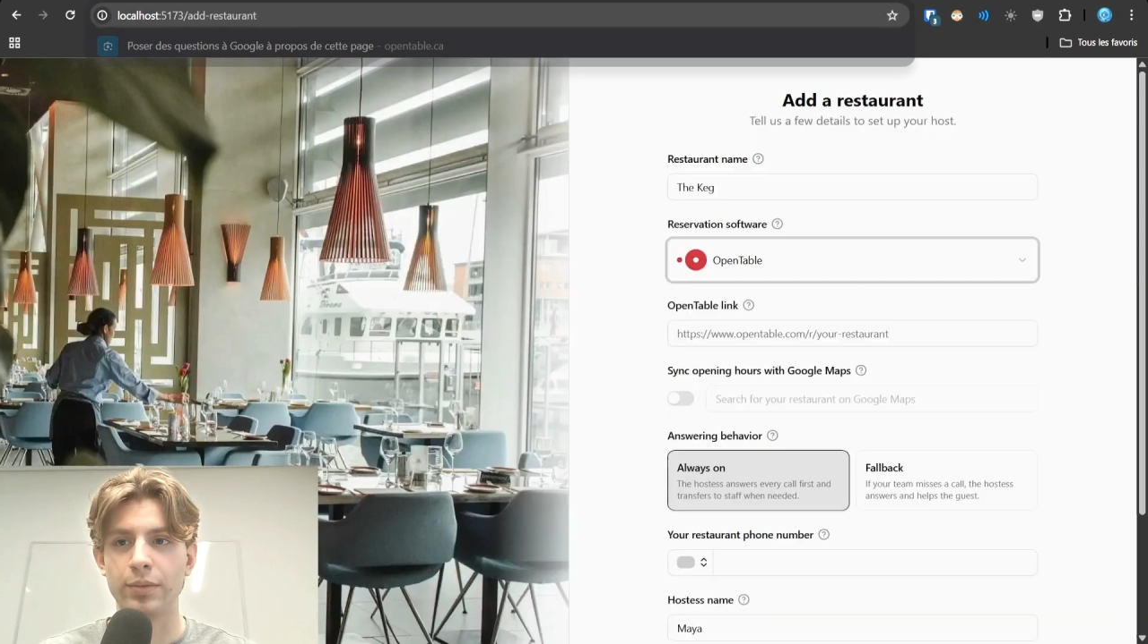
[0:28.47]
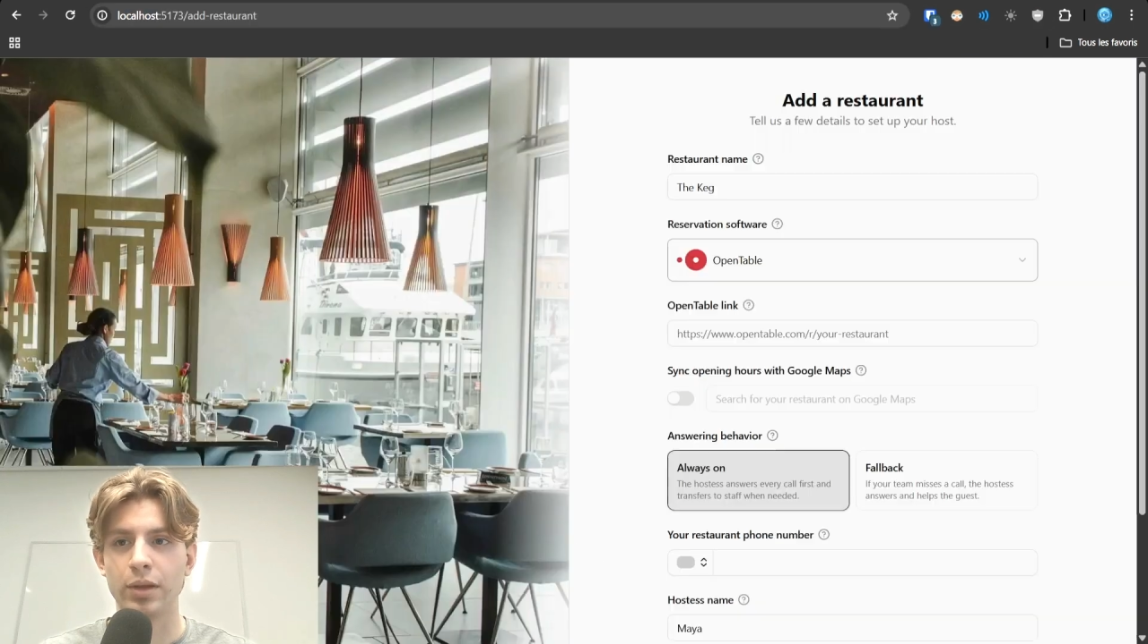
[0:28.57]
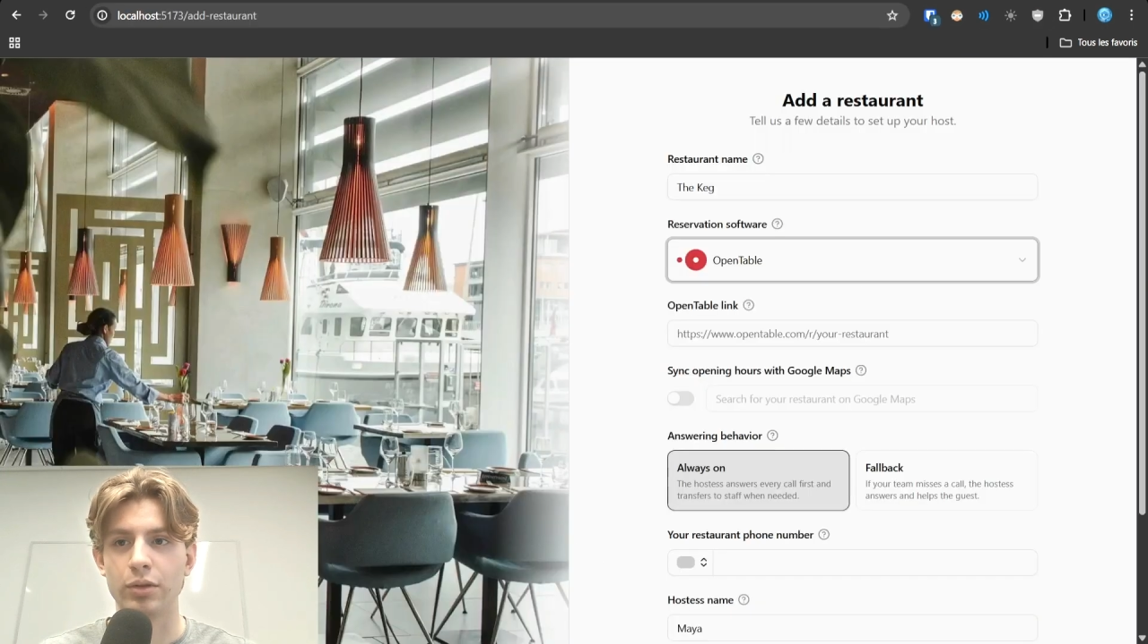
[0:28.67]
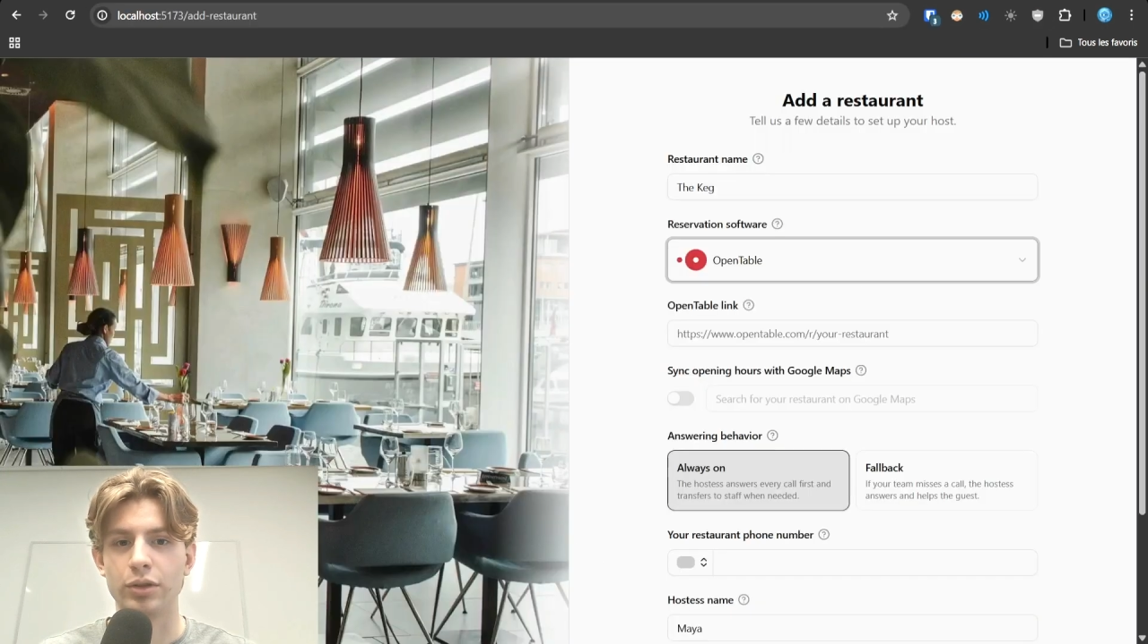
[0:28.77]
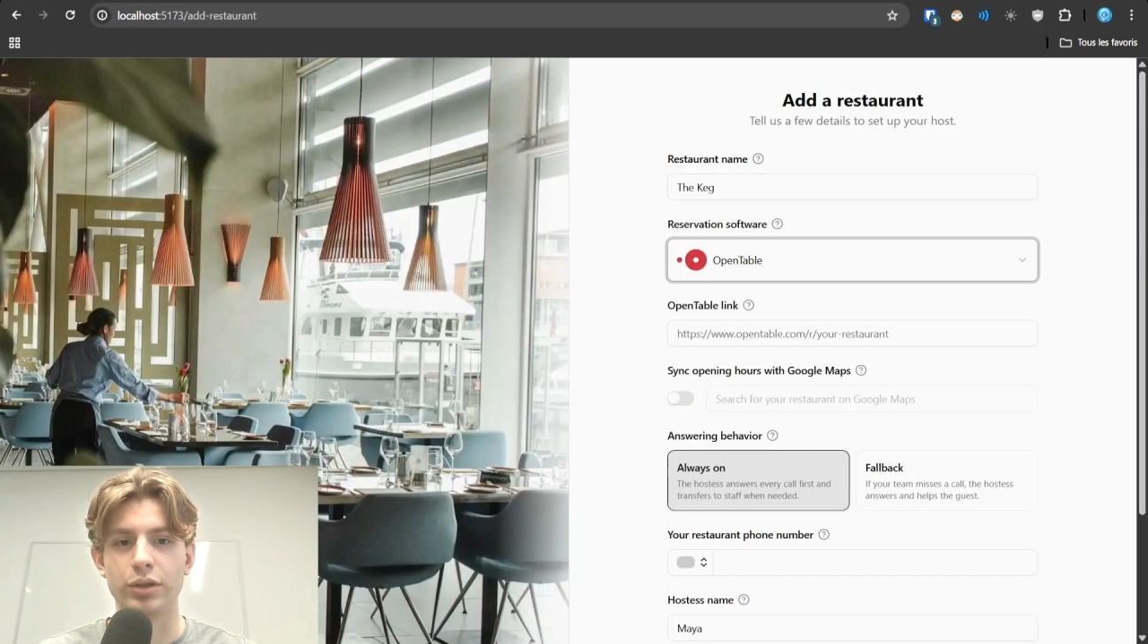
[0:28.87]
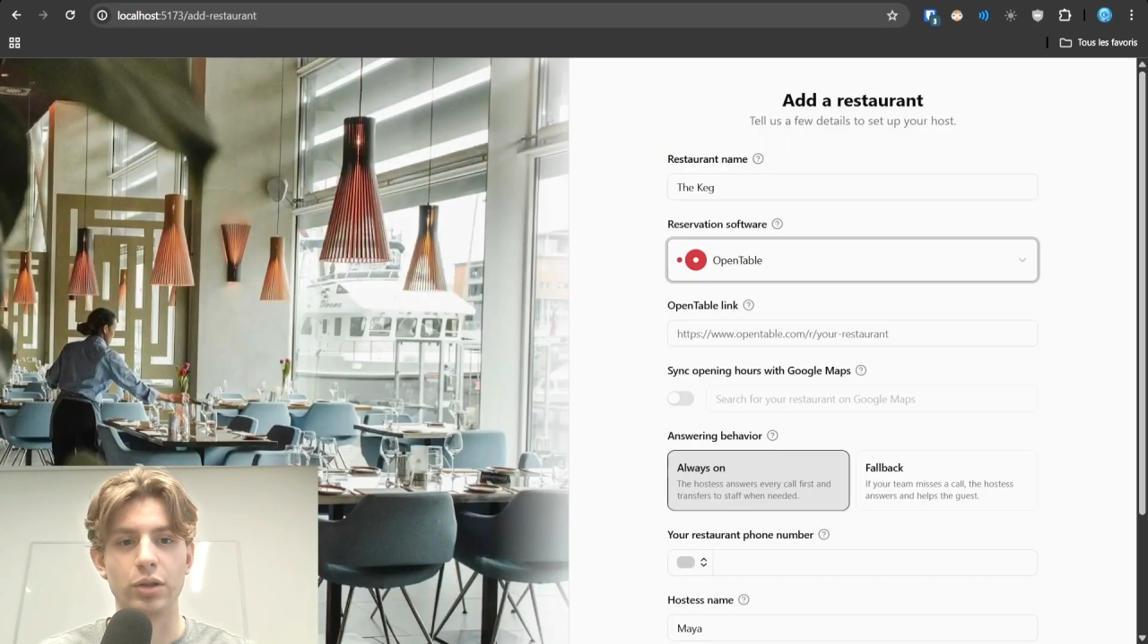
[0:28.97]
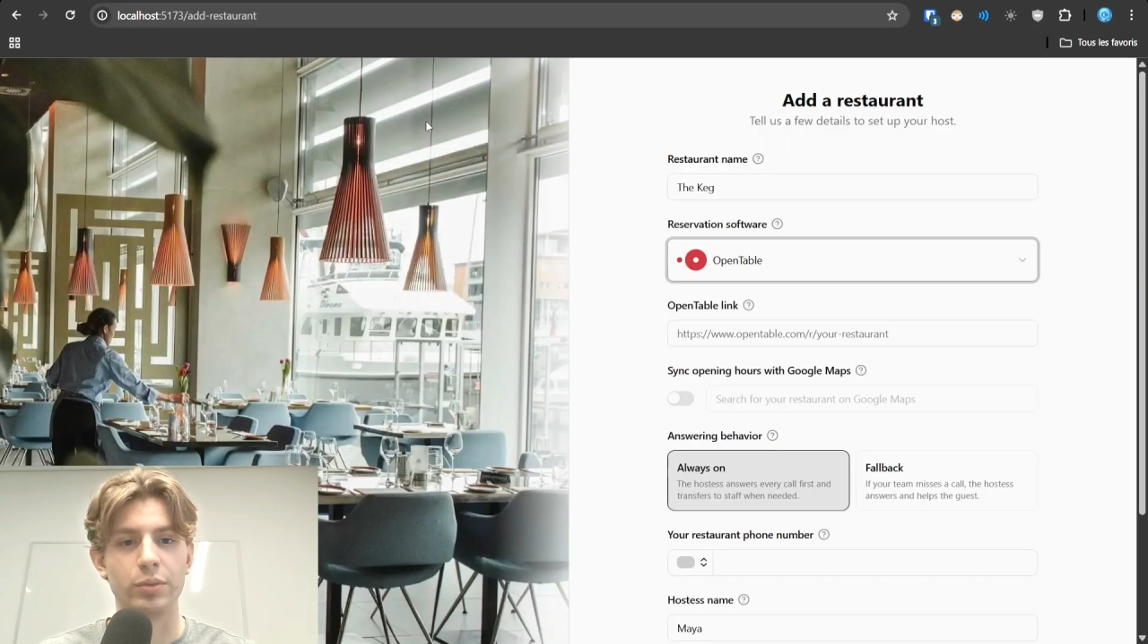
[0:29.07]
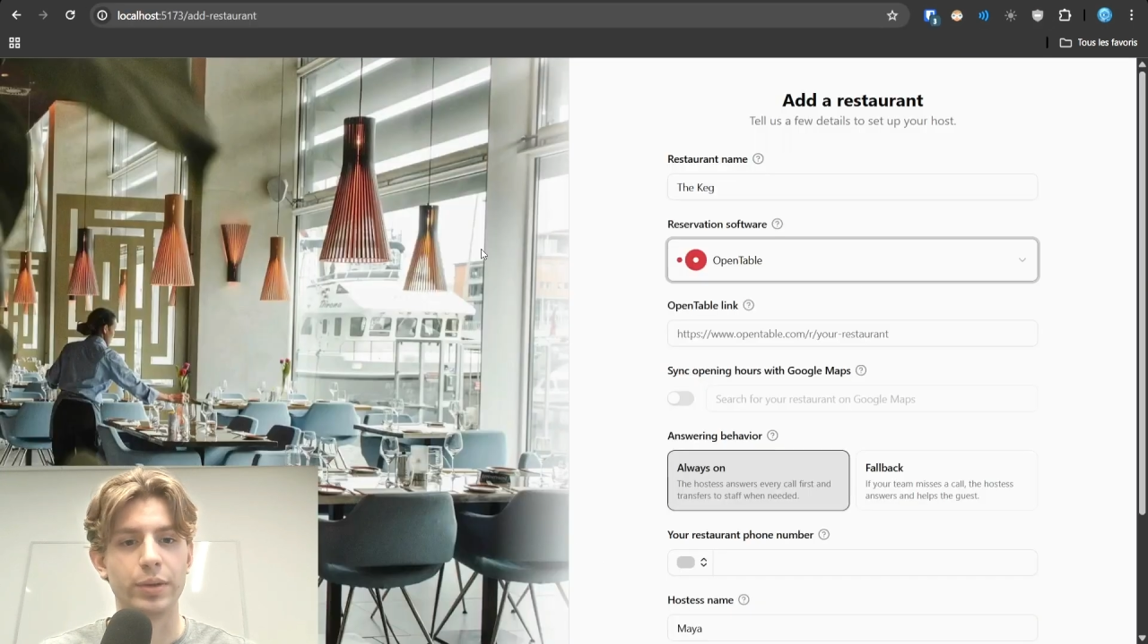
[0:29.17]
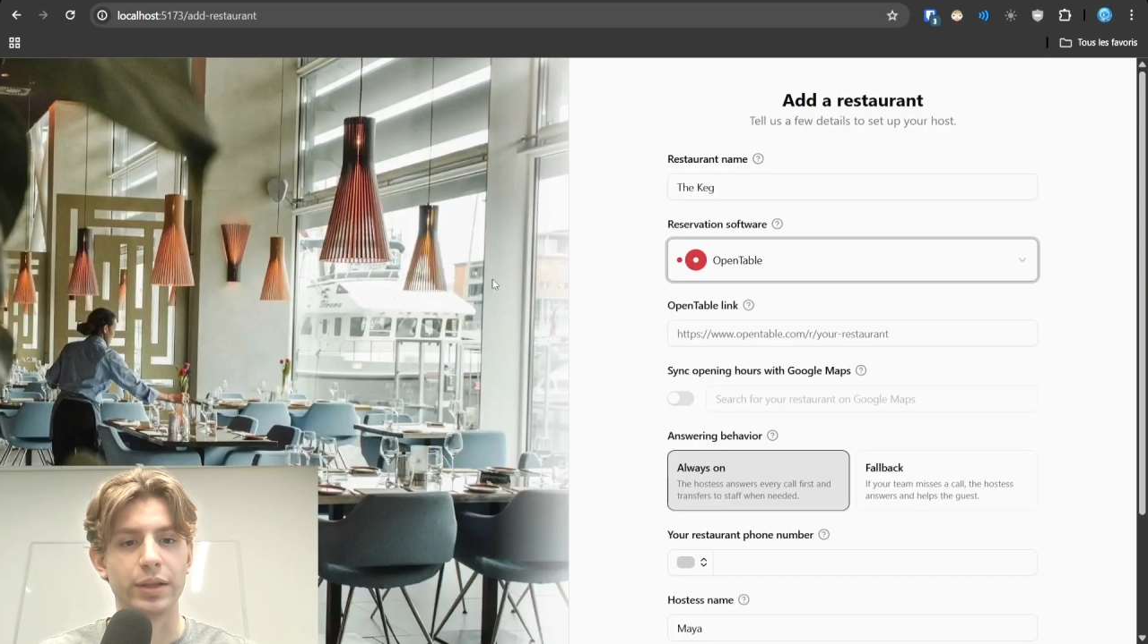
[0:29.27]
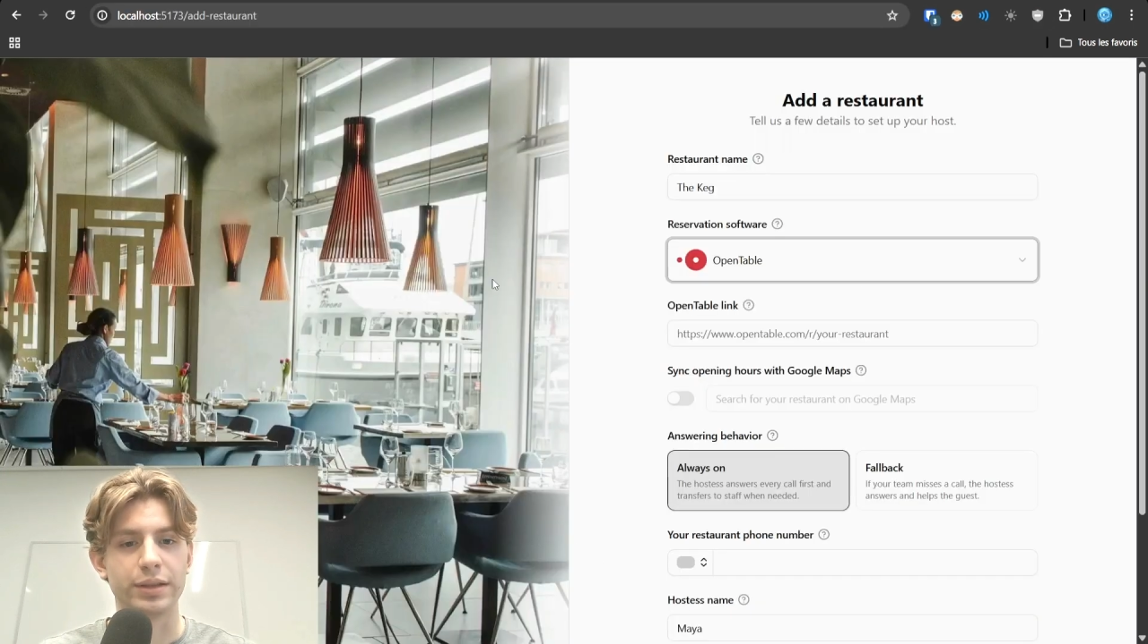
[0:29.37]
Just
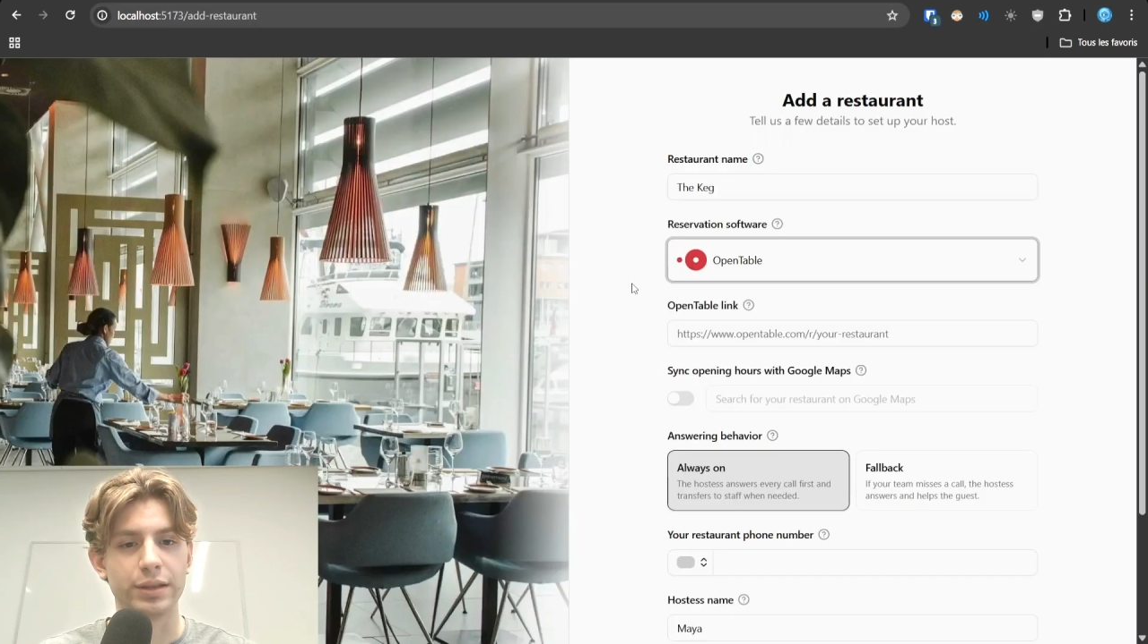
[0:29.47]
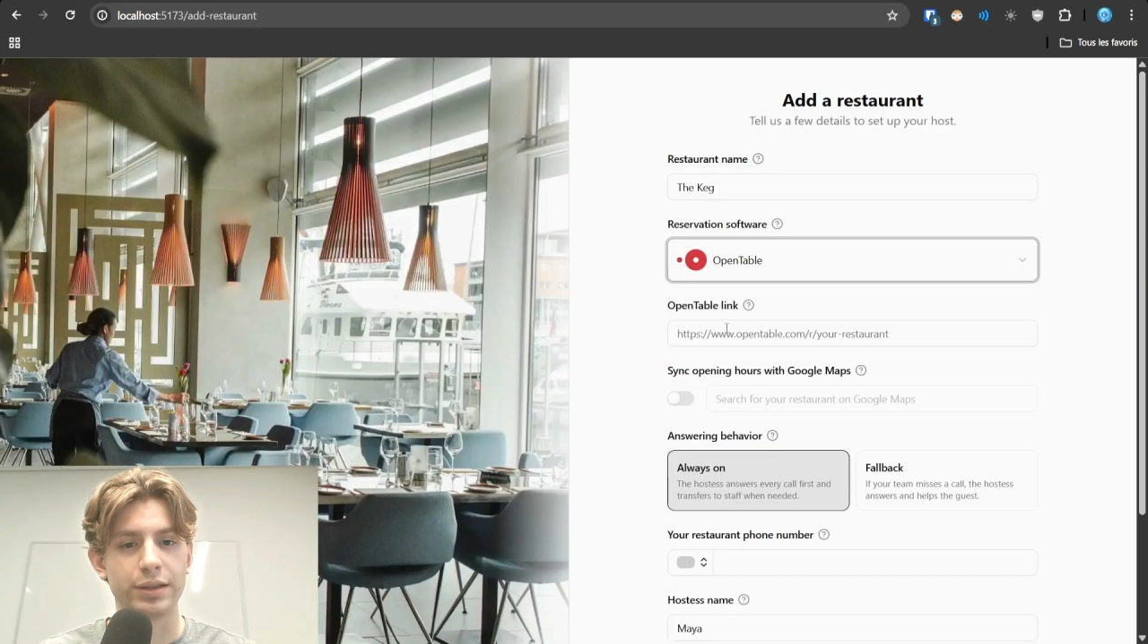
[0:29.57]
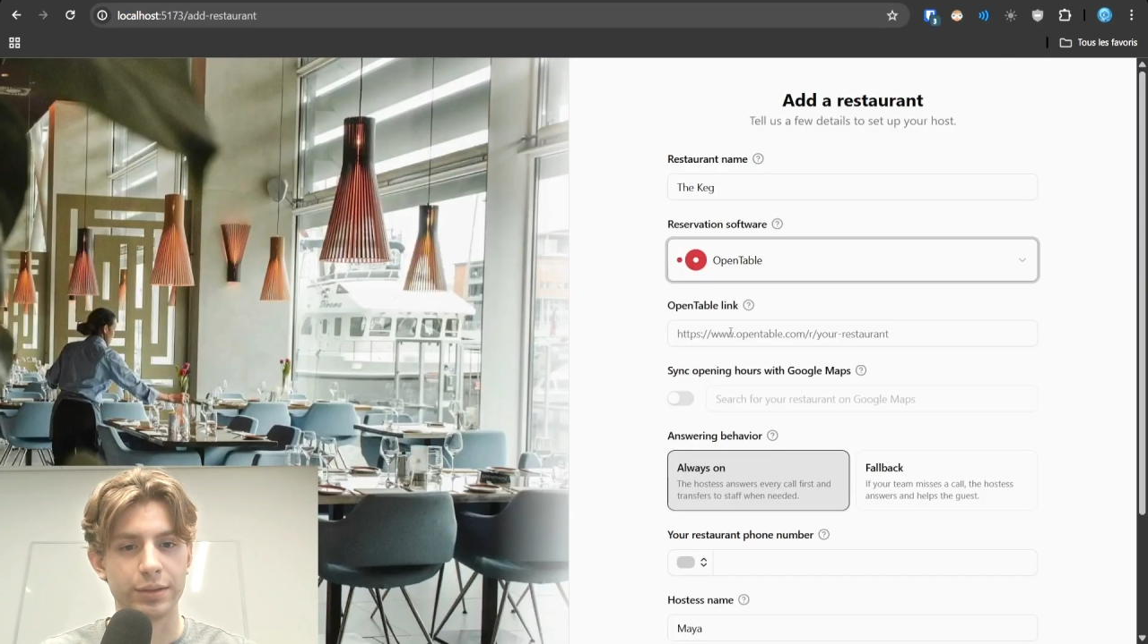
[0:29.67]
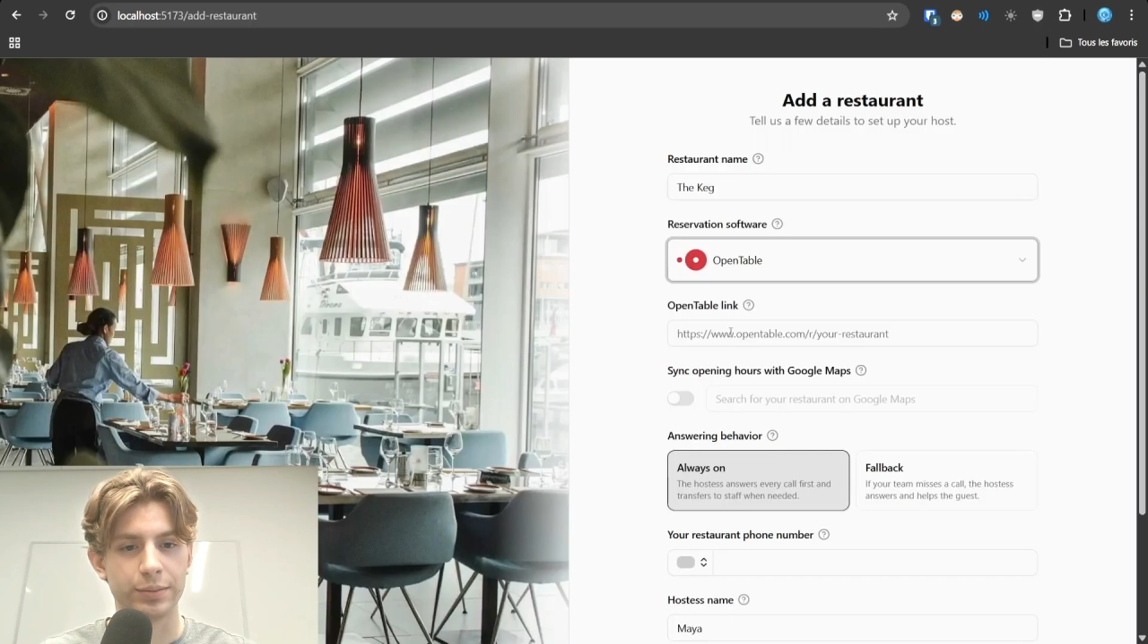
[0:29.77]
copy-paste it.